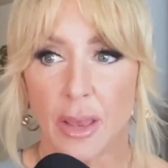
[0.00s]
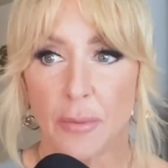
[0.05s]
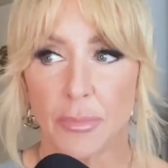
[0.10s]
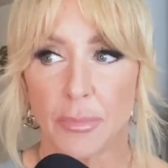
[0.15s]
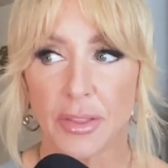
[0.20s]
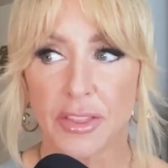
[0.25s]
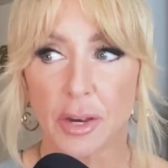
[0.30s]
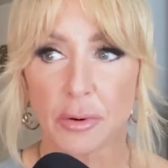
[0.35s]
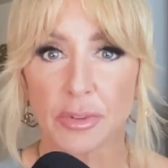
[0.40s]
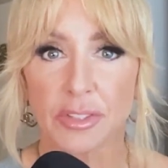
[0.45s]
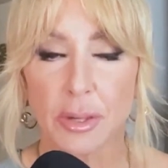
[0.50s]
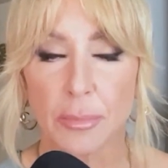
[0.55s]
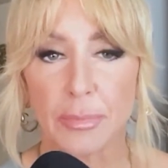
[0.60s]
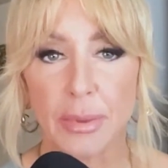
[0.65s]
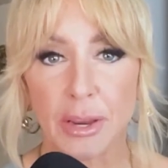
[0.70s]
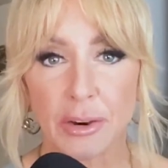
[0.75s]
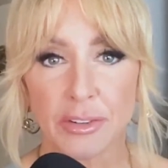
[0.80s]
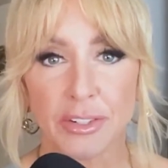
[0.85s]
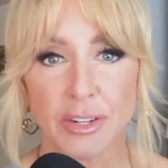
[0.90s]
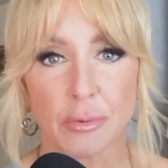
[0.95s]
But there was a
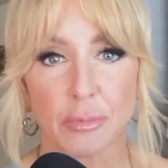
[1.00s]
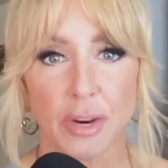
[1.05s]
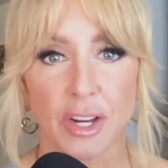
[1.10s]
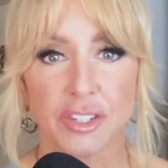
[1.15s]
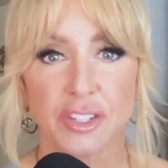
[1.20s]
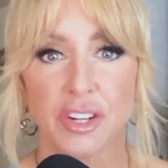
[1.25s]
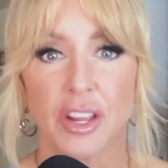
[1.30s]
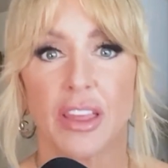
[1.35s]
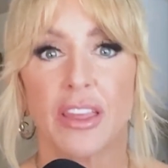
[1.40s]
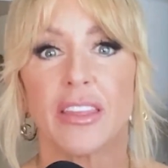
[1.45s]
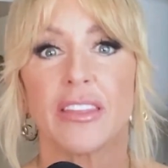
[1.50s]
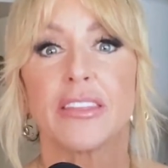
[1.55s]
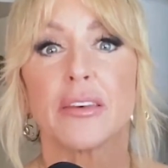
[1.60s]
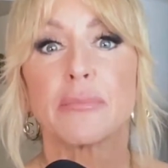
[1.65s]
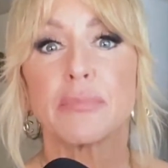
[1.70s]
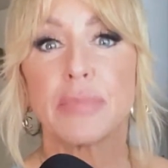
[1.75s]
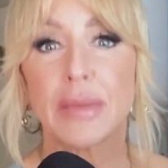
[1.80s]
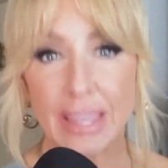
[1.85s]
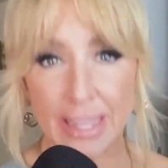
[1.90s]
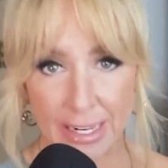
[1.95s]
period at which the
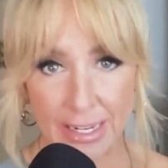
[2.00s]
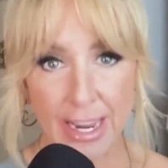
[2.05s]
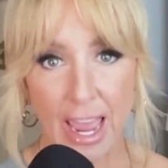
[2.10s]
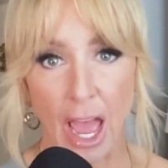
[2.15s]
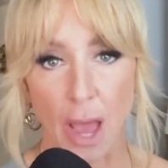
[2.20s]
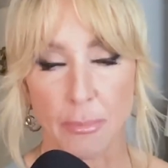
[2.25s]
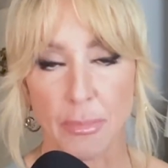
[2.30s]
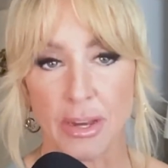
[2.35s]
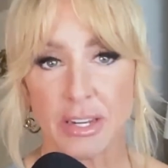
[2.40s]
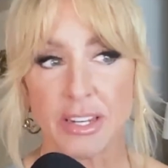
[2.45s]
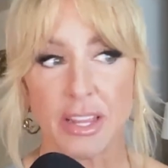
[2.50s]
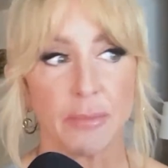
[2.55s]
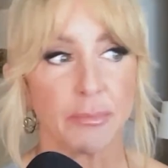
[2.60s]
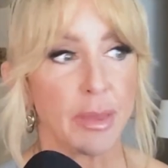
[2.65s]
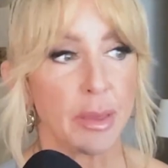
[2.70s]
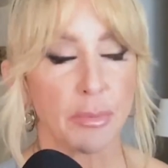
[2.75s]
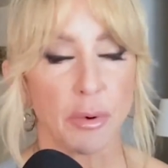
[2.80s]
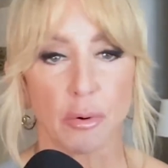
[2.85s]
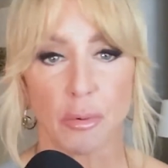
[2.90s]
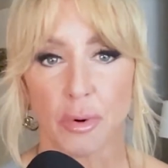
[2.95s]
peak had happened and
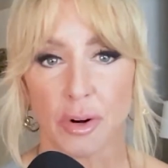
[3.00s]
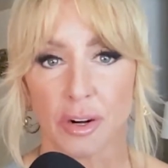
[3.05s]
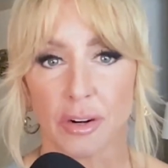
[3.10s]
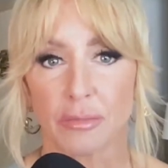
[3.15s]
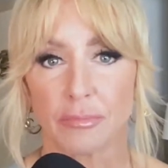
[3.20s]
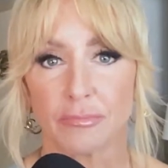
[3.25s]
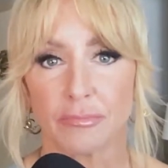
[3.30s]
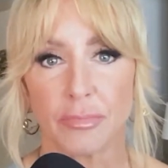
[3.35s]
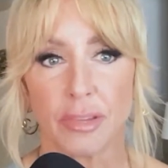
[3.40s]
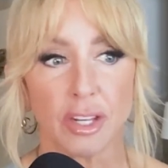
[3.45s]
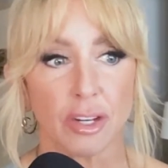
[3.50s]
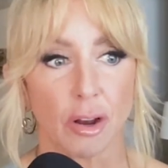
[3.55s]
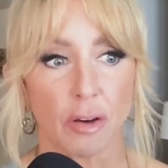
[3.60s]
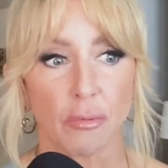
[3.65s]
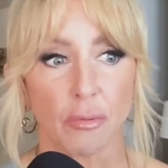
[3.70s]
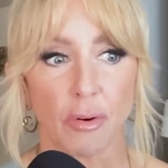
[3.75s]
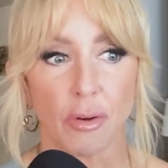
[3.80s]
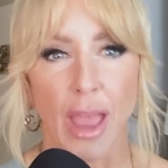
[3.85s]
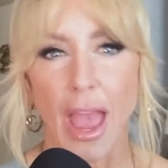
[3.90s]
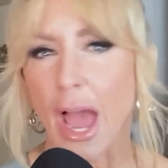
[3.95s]
people were, you know,
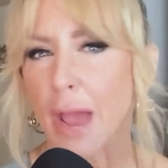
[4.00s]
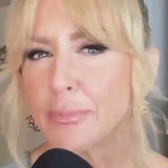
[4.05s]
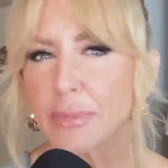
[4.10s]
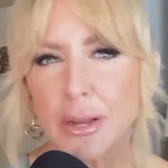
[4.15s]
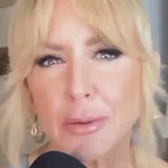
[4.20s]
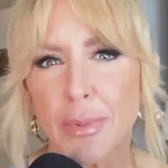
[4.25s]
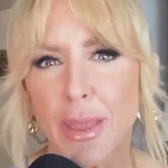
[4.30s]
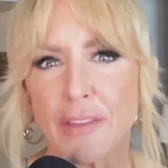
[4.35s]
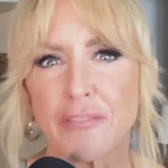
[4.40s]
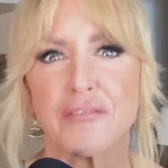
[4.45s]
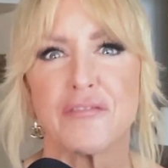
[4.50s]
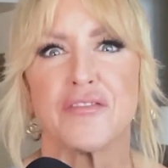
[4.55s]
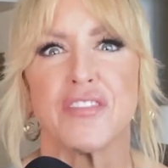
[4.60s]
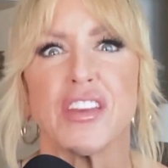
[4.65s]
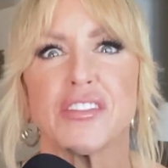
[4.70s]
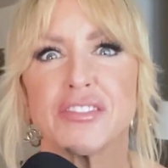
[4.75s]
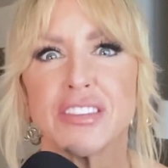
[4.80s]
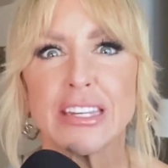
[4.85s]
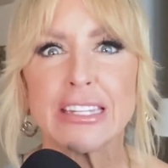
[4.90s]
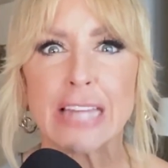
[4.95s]
happy to pay
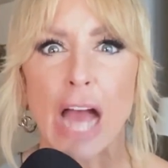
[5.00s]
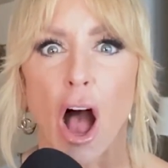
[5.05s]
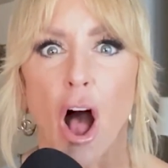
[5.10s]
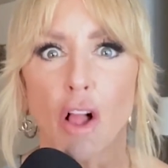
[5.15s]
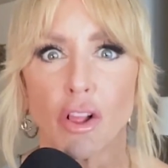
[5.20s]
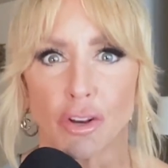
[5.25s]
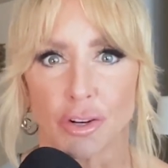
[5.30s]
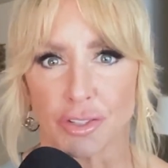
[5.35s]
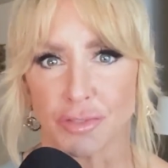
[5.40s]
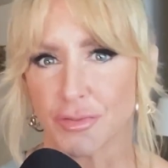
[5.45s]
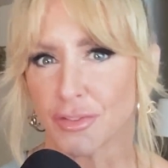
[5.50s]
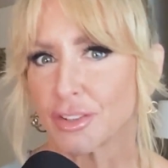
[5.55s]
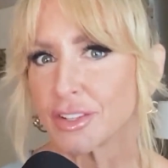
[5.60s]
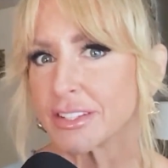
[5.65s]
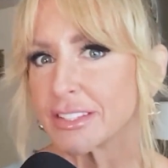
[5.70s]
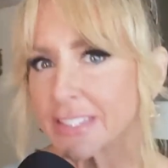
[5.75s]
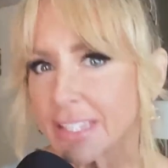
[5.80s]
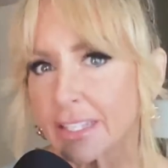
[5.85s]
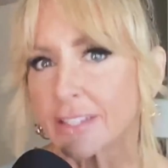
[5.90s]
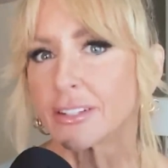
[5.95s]
$50 for a
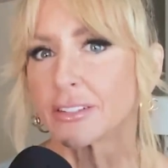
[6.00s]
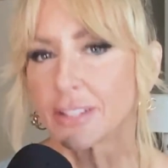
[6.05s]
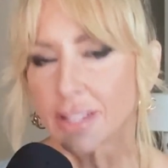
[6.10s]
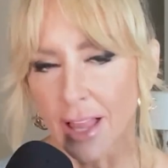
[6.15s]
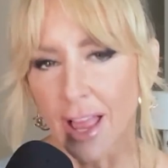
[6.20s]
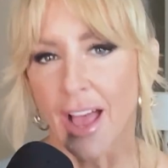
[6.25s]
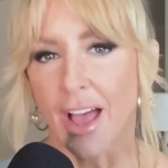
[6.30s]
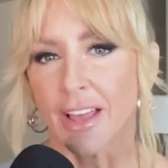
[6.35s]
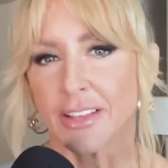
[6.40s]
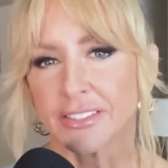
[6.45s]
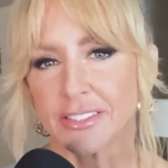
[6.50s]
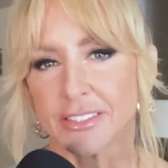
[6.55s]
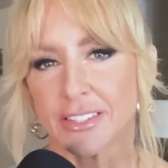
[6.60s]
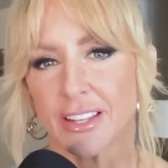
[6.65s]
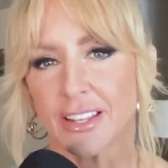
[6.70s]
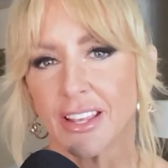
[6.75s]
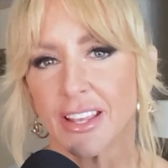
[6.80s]
single class.